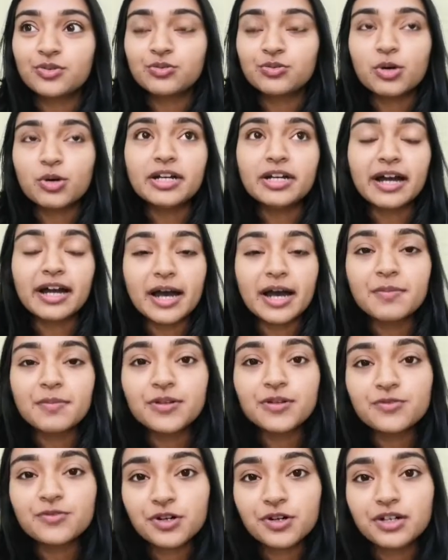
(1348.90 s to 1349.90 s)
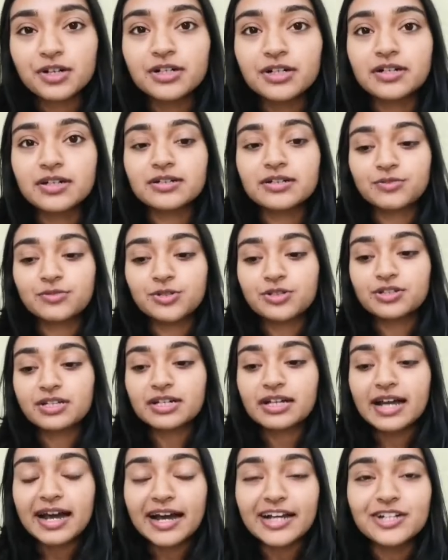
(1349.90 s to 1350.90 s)
What happened for her was
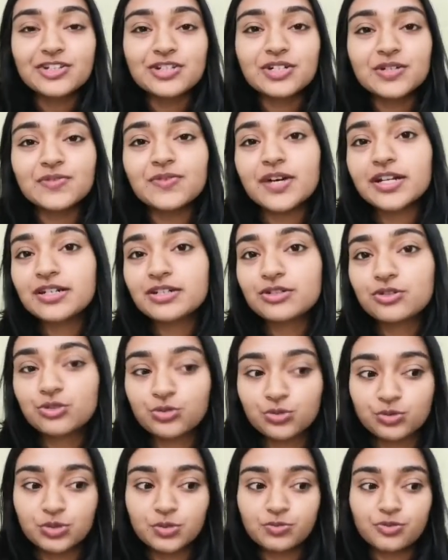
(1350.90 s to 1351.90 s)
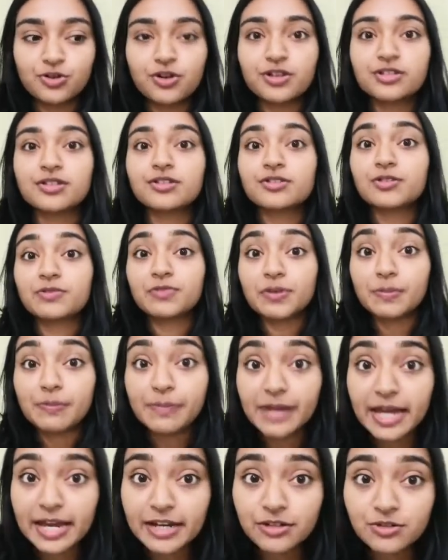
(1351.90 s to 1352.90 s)
that as she went through the process of
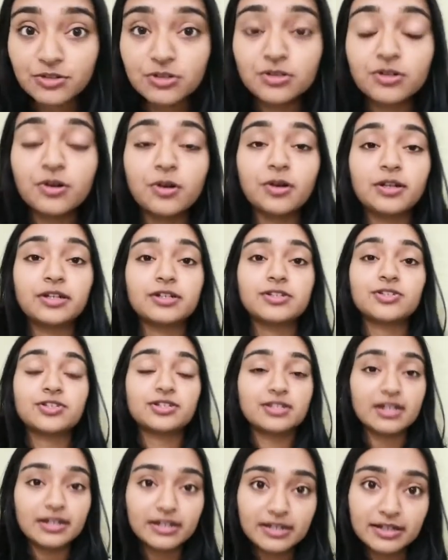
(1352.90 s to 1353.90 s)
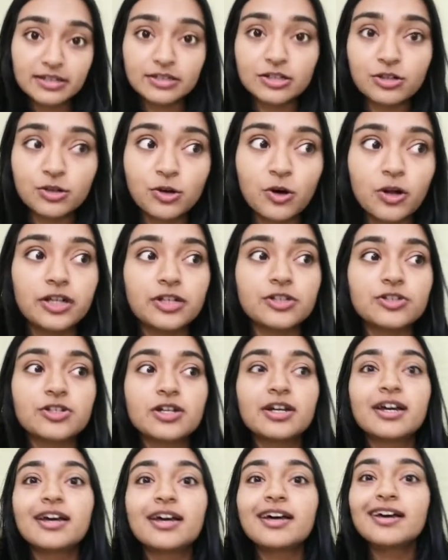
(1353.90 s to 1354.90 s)
applying to the college, studying in the
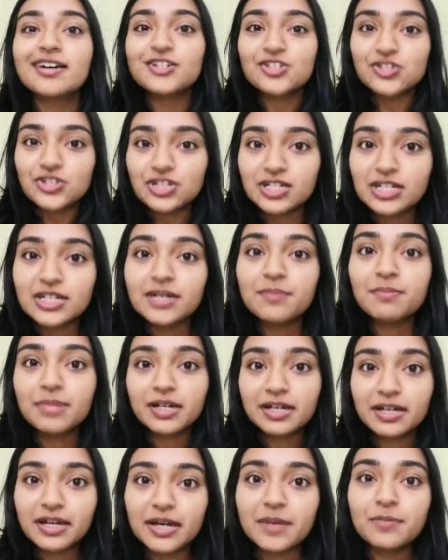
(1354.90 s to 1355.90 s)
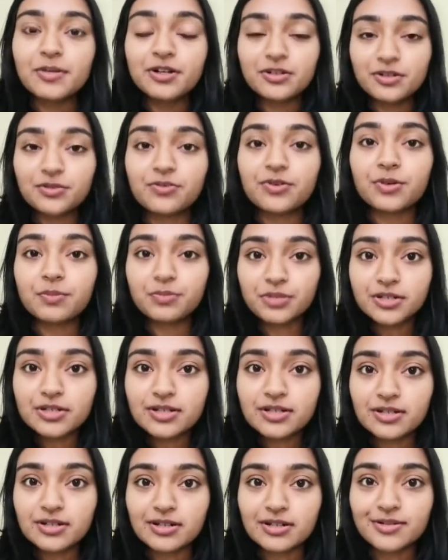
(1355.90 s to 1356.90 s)
college, she became a different
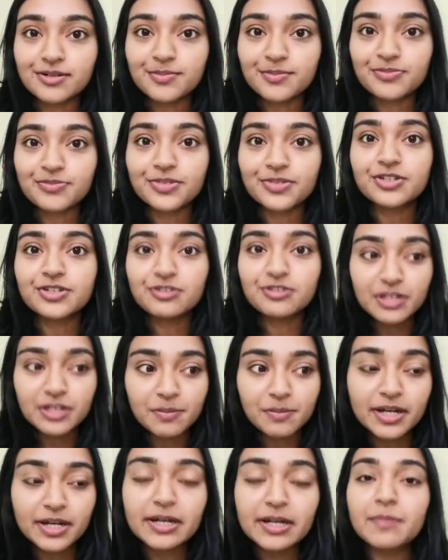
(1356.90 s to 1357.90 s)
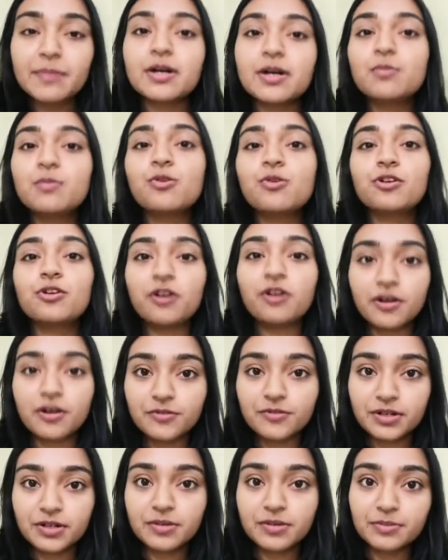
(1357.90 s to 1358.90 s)
person. She became a more
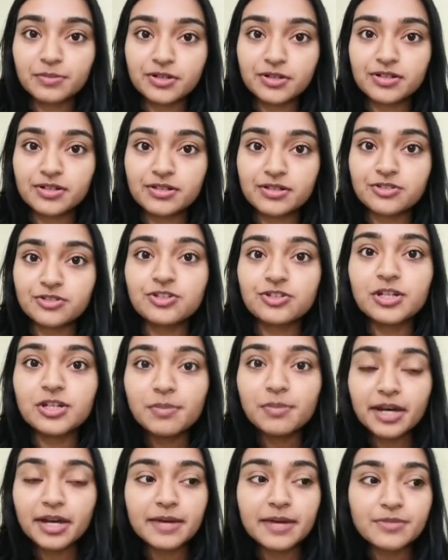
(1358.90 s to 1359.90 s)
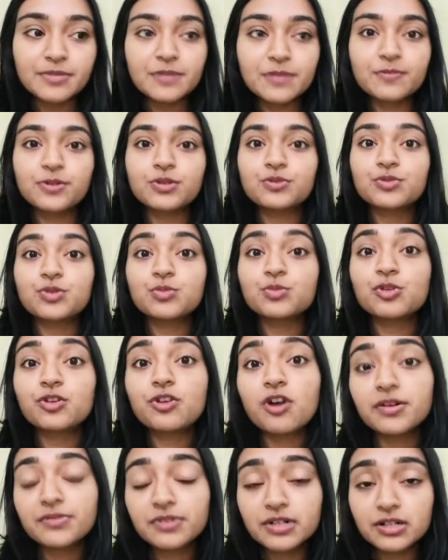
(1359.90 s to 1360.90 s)
confident person. She became someone who was more
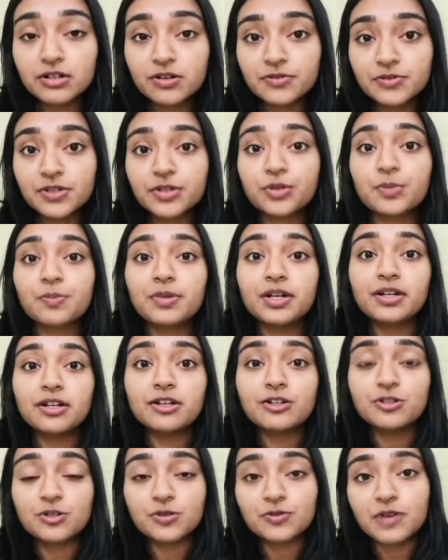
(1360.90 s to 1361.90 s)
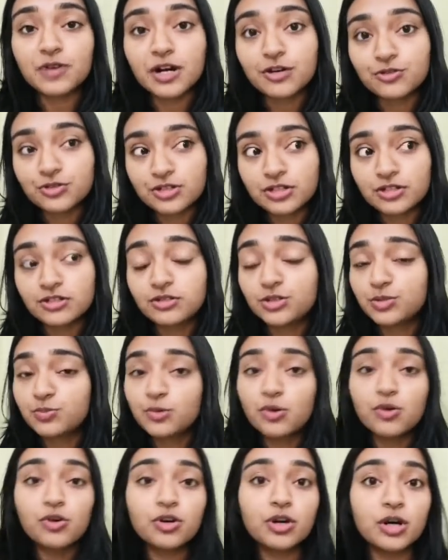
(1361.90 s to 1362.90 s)
confident of her opinions, of how she
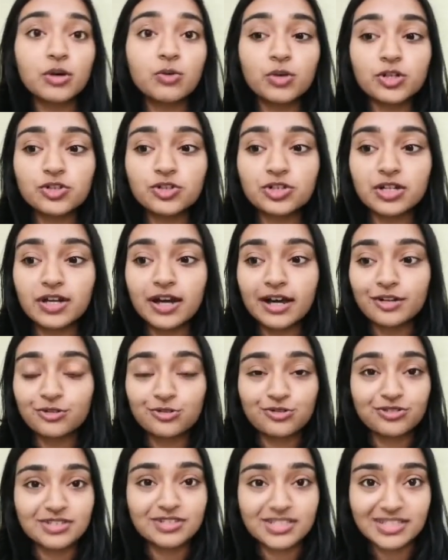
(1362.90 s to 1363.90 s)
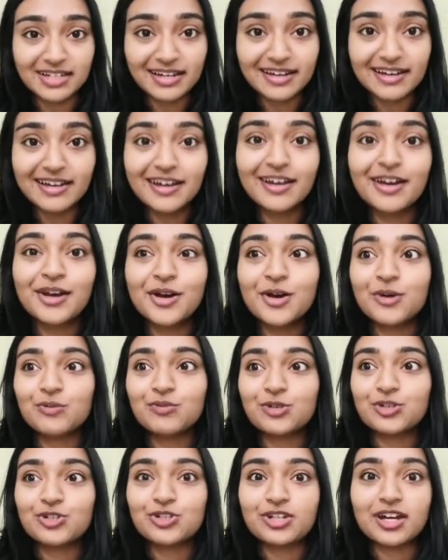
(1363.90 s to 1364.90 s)
spoke, or what she had to say,
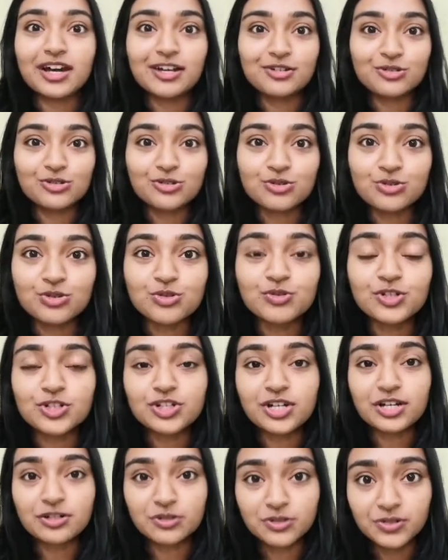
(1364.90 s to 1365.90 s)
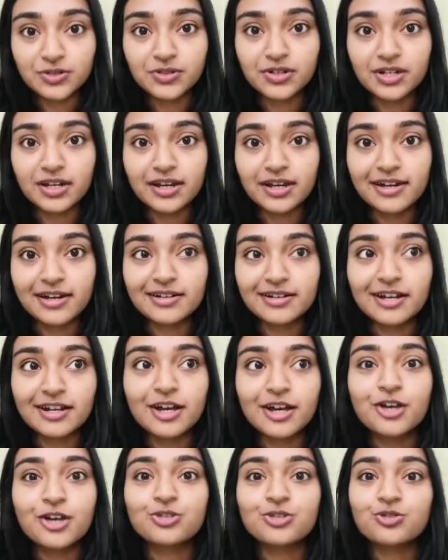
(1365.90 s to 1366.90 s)
what she had to do, what she had to create.
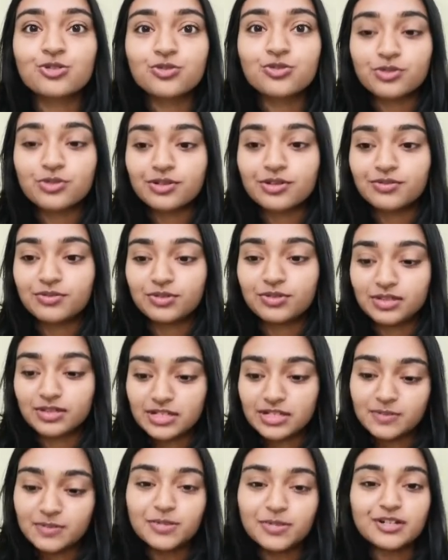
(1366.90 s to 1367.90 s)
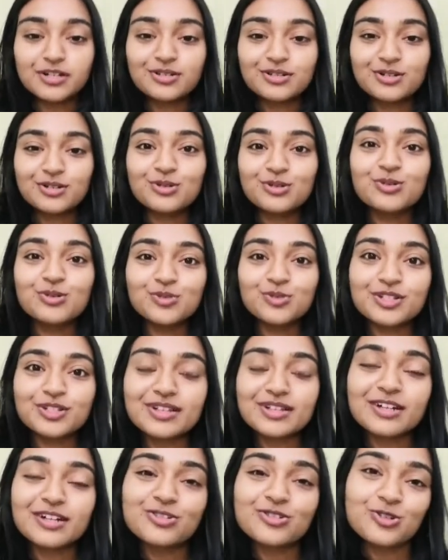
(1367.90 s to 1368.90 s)
So this person who was
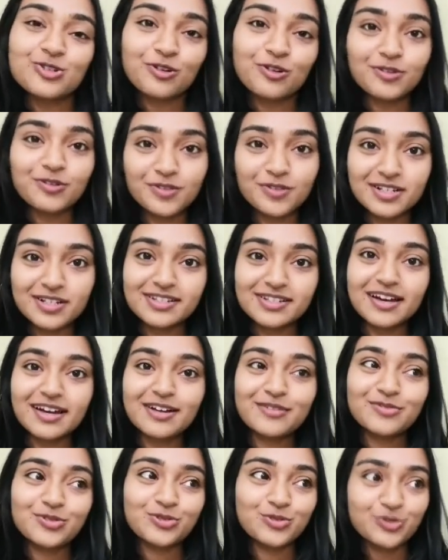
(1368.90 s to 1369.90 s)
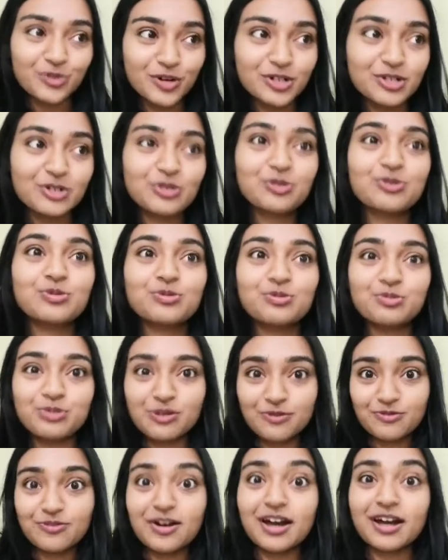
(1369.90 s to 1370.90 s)
unsure of herself, who wanted to
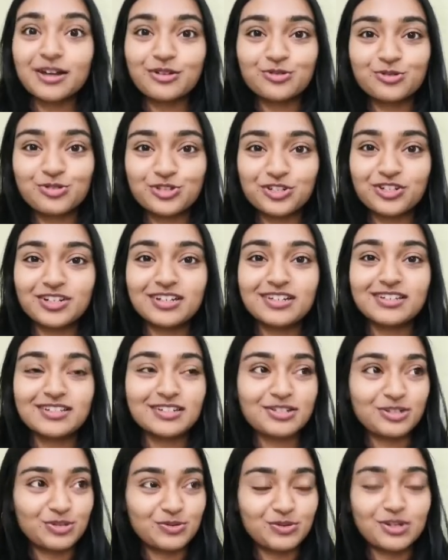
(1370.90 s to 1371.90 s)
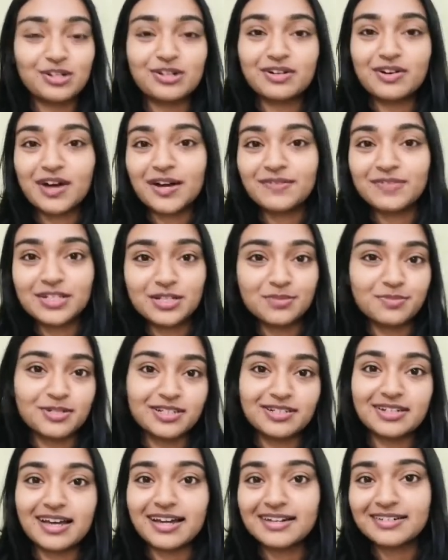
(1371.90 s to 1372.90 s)
define who she is, and she wanted to have these
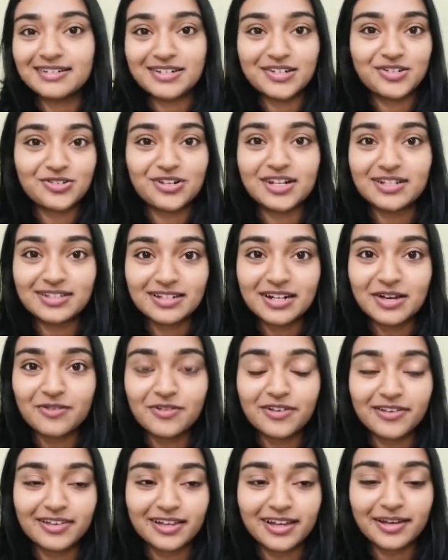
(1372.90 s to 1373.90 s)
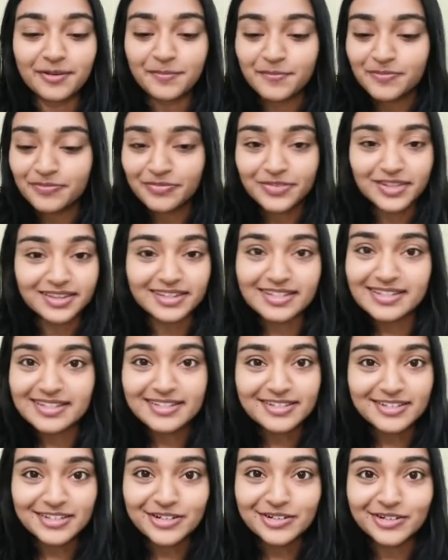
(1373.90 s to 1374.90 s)
personality traits and everything, this
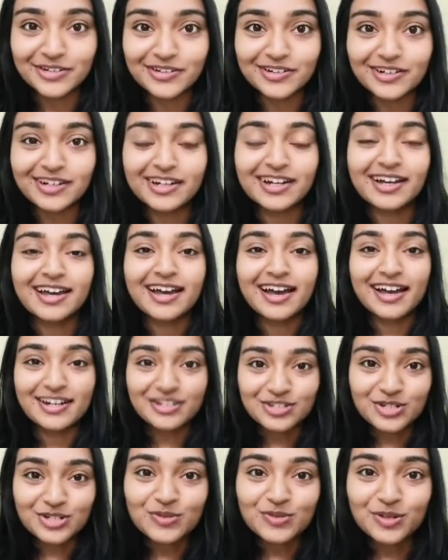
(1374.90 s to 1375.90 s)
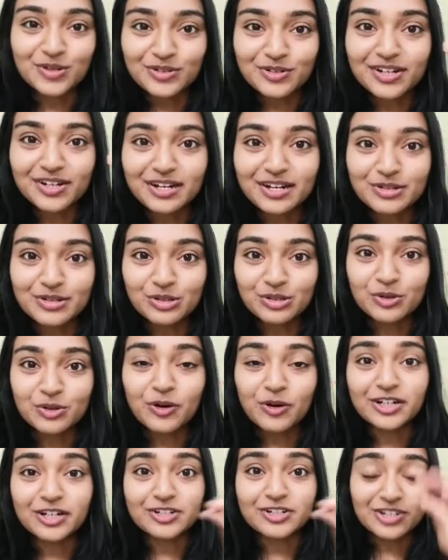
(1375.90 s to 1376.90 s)
is here, and she wanted to get into
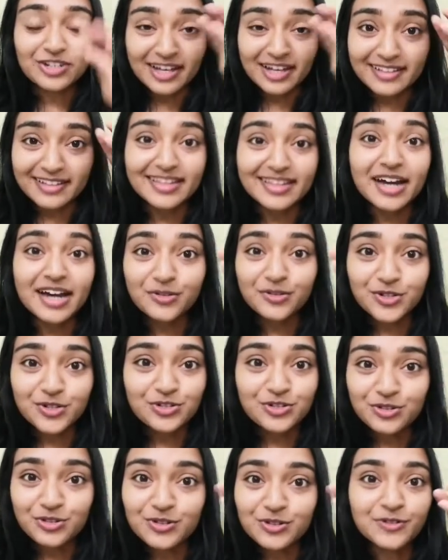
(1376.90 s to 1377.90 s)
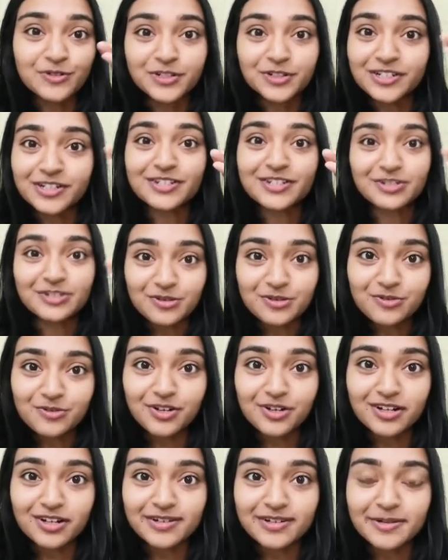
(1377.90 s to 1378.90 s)
college. That version of her is
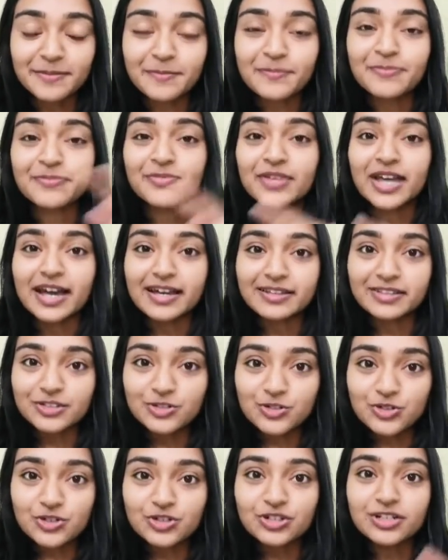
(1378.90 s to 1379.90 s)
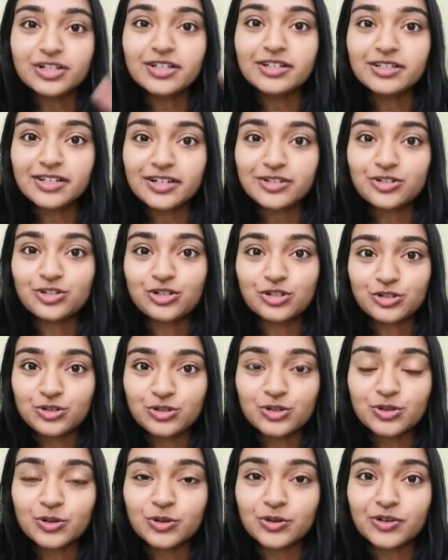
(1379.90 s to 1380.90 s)
different. And the journey that she
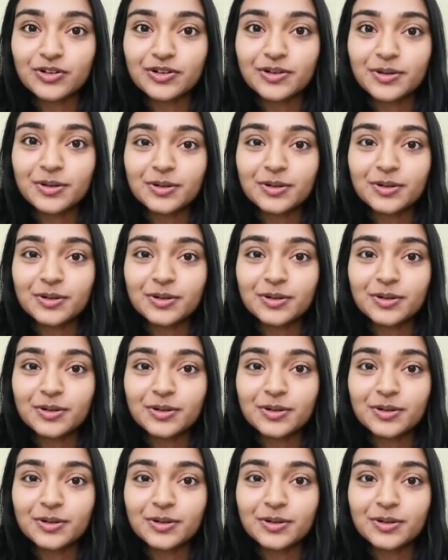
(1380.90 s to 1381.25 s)
took,